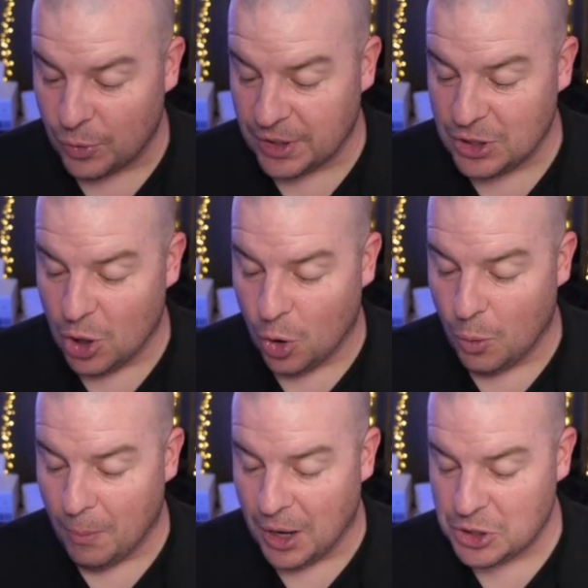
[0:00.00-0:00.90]
really
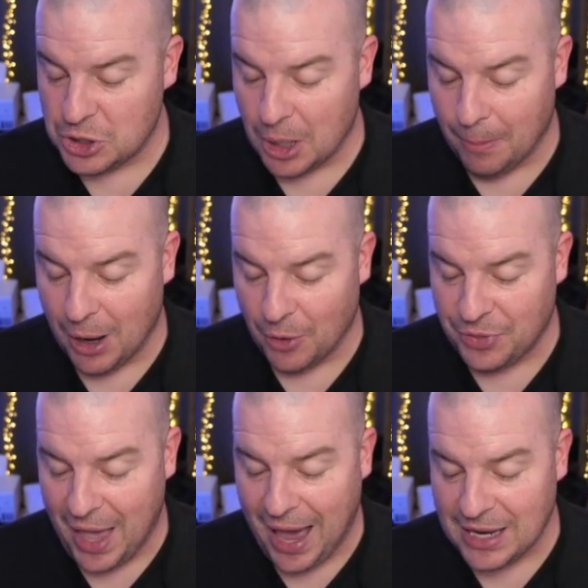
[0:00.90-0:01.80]
know much
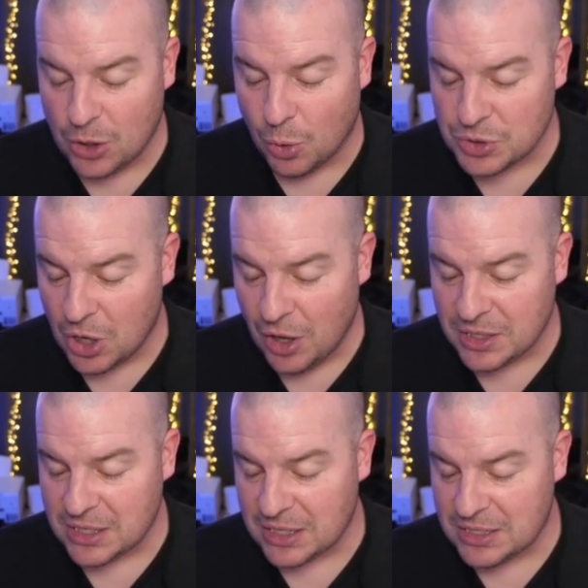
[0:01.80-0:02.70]
about that. He goes
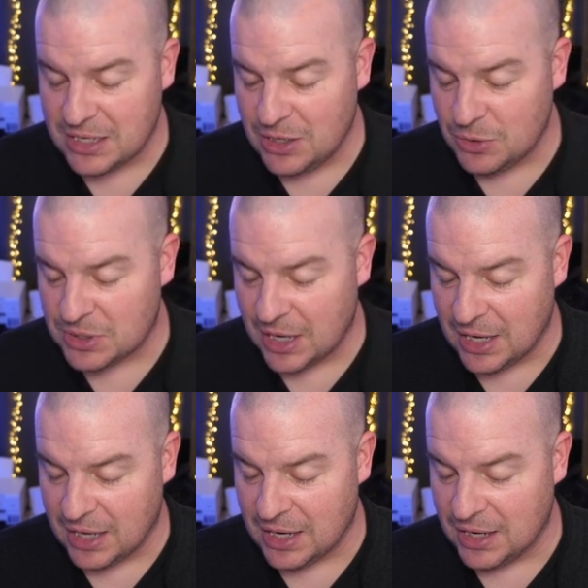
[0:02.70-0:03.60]
on to continue
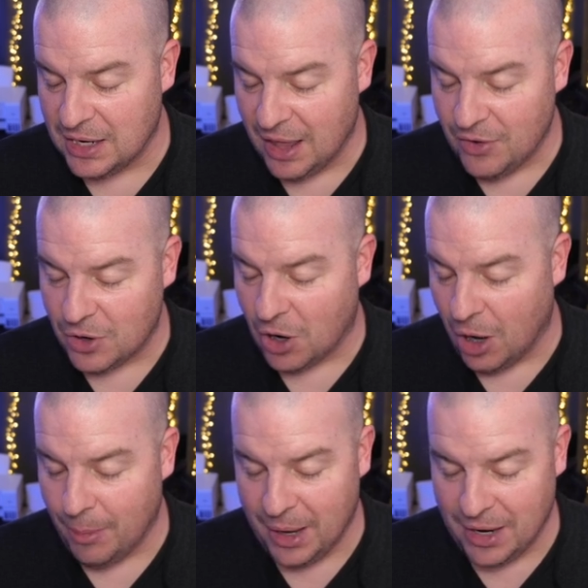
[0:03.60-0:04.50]
saying in another
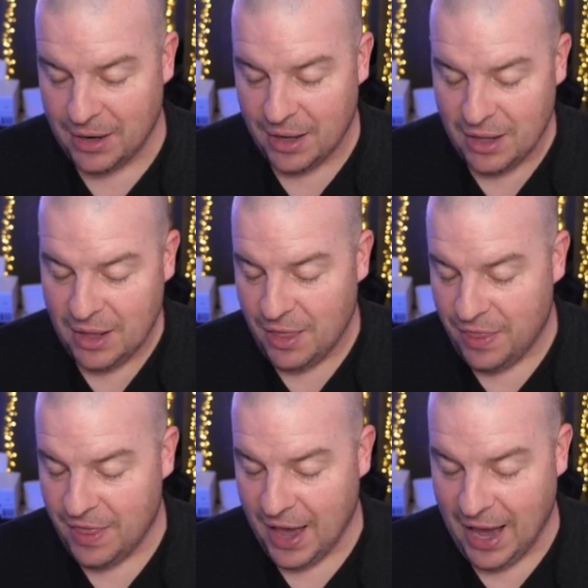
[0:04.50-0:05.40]
comment
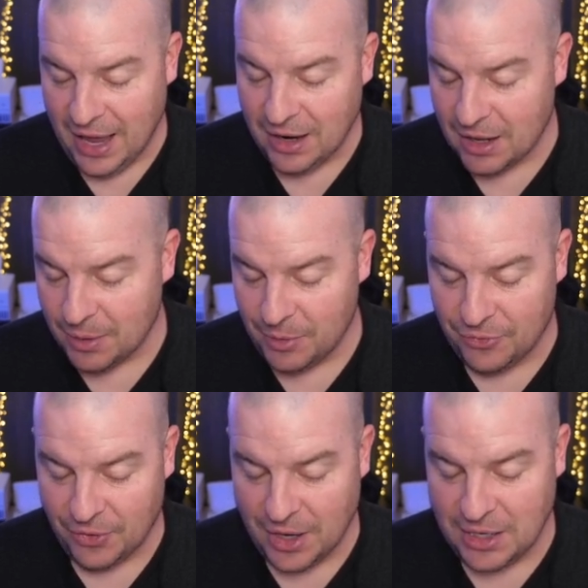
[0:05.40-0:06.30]
that, let me
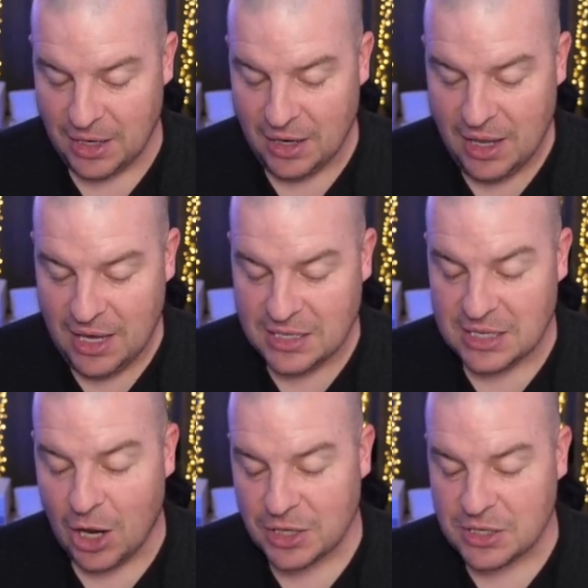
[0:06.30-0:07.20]
find it, he
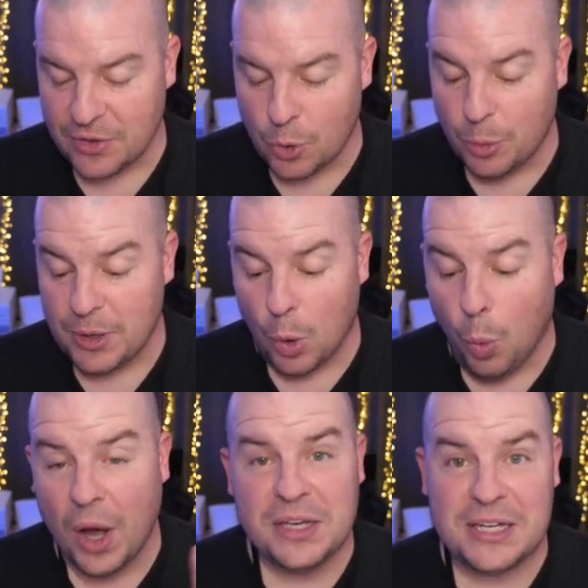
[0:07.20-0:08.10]
said also there will be a one